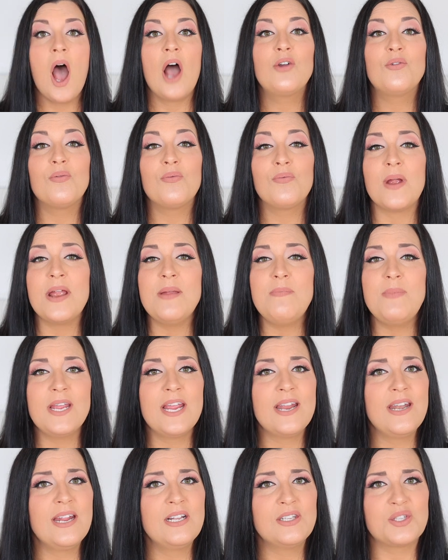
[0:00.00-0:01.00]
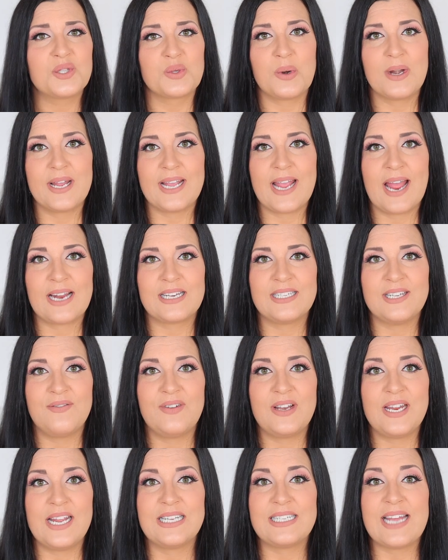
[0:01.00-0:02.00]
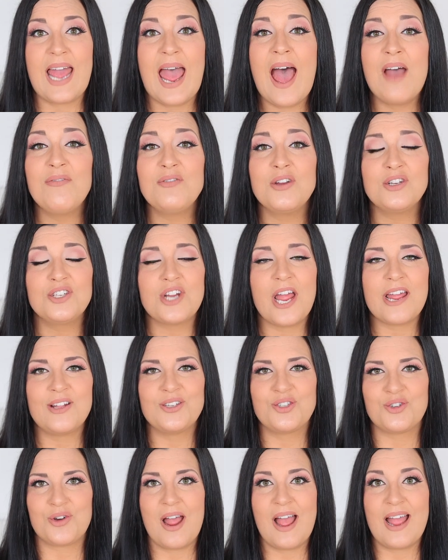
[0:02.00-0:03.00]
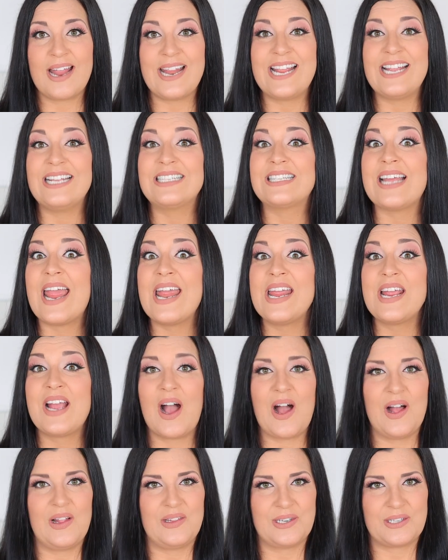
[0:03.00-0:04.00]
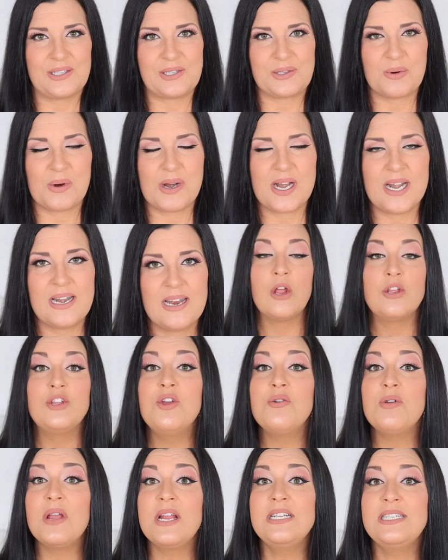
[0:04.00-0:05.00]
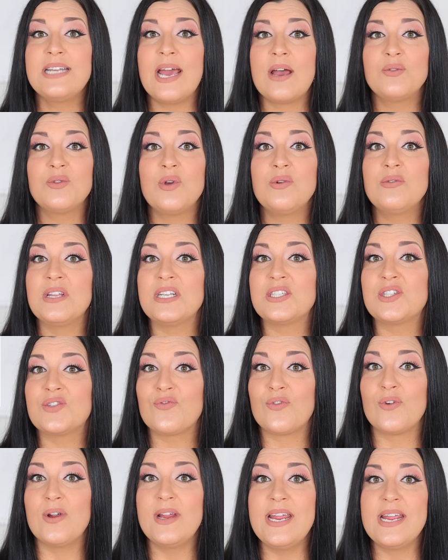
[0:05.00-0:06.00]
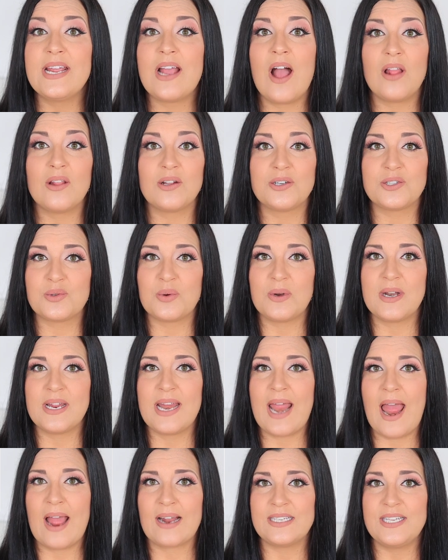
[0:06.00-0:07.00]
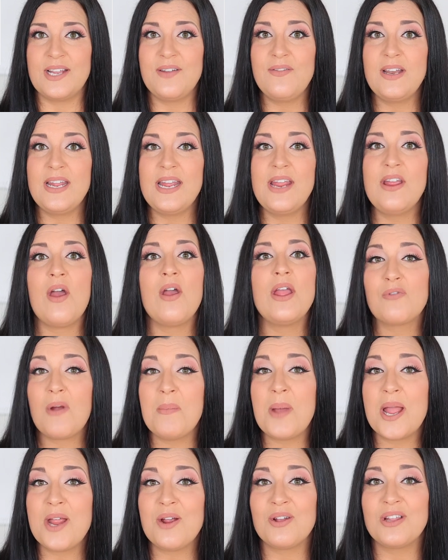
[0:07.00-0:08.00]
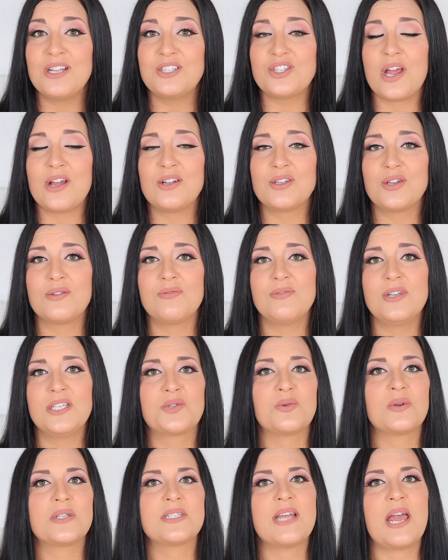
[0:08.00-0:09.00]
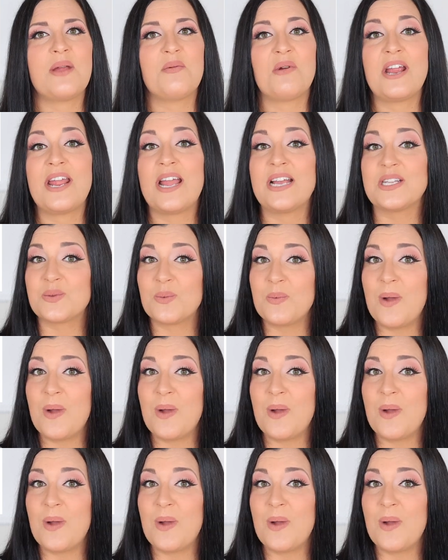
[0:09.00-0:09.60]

A great beginning sorting activity to have your child try is a color sort. You can download this free color sorting activity from my early childhood resource library as